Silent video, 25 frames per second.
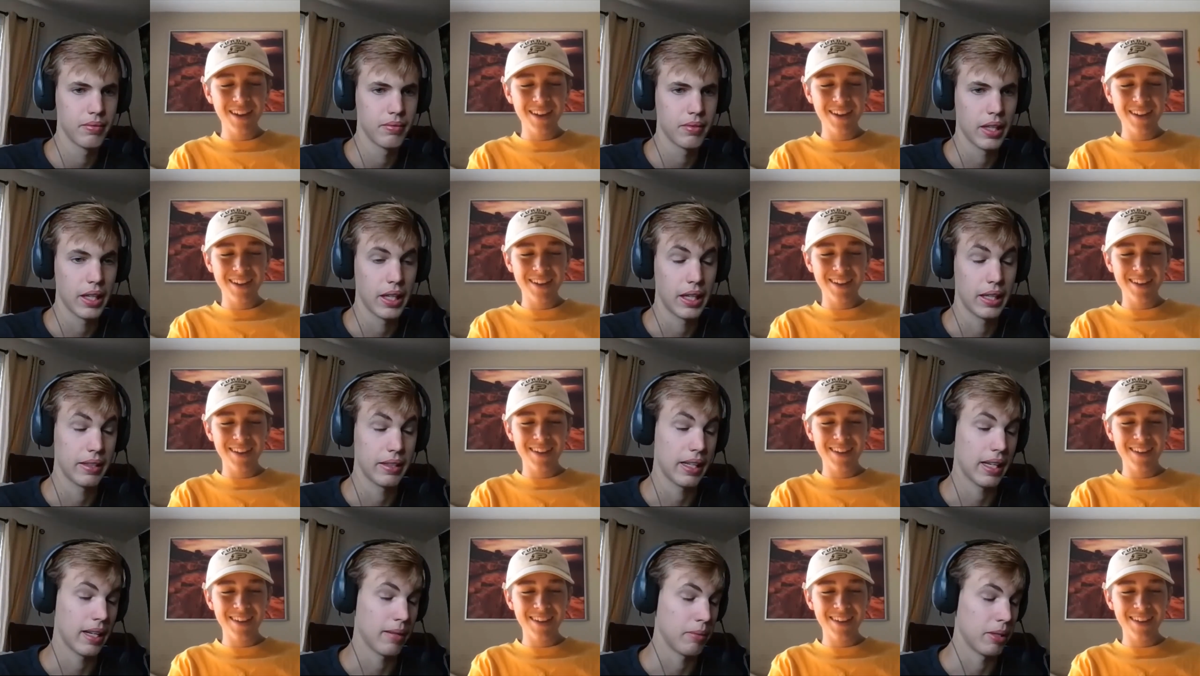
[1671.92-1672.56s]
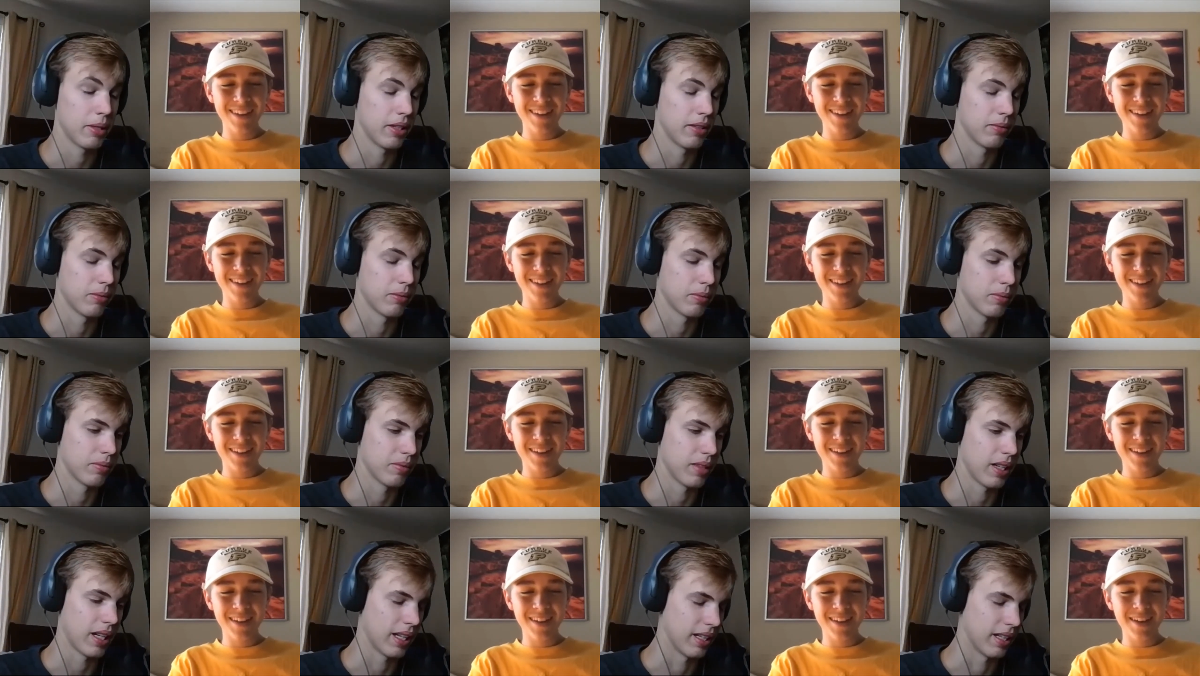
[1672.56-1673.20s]
Speaker 1: I mean,
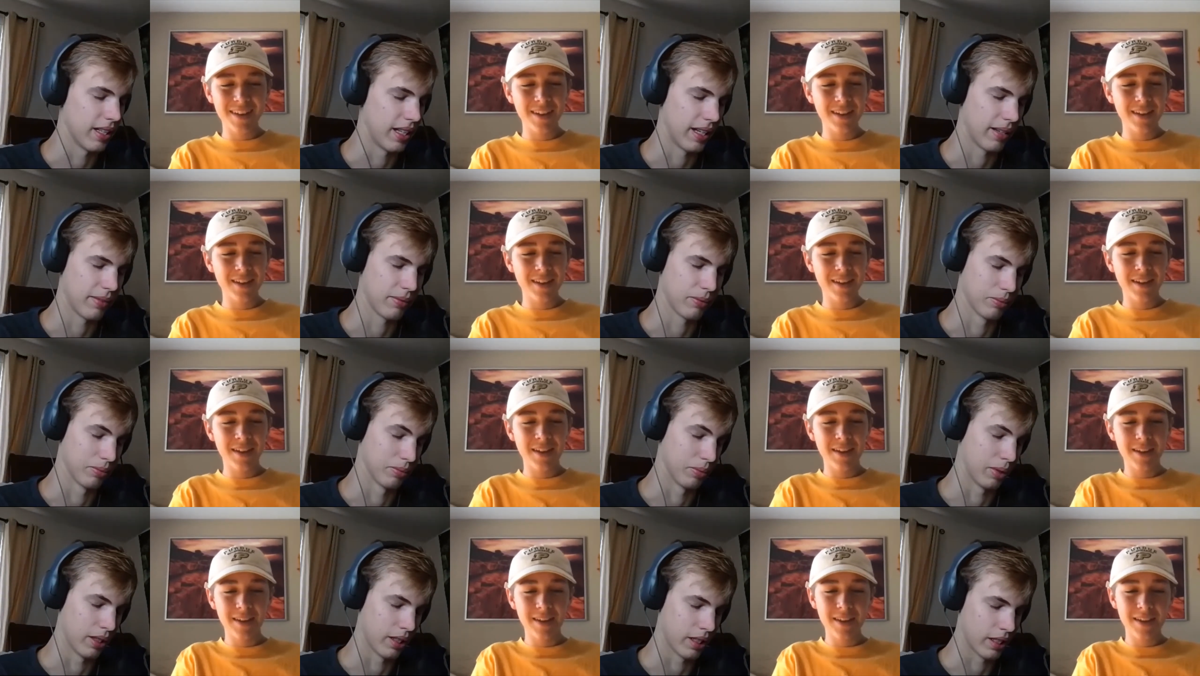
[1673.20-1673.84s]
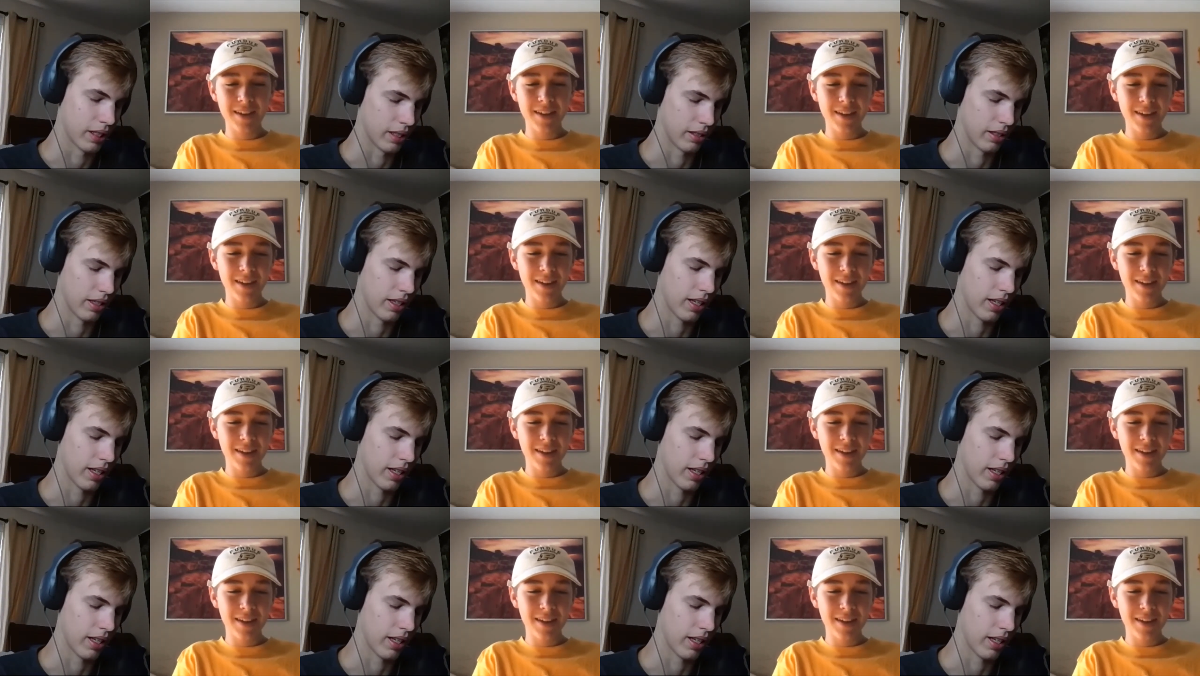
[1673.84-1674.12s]
I, I whatever.